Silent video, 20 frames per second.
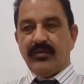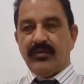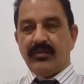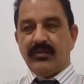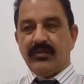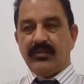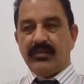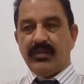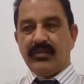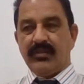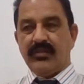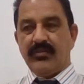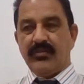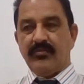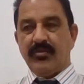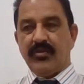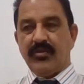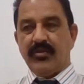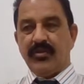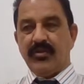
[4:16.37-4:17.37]
aesthetical
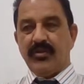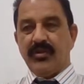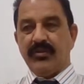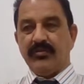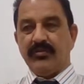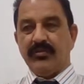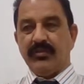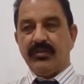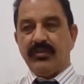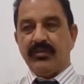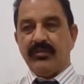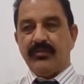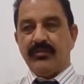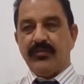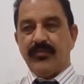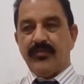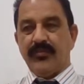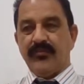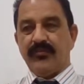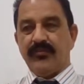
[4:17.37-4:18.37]
beauty of the
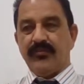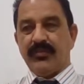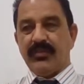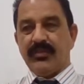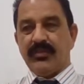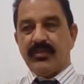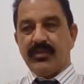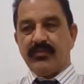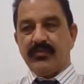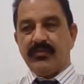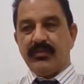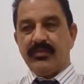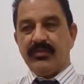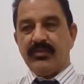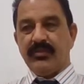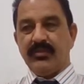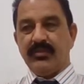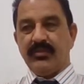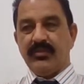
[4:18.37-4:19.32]
surface,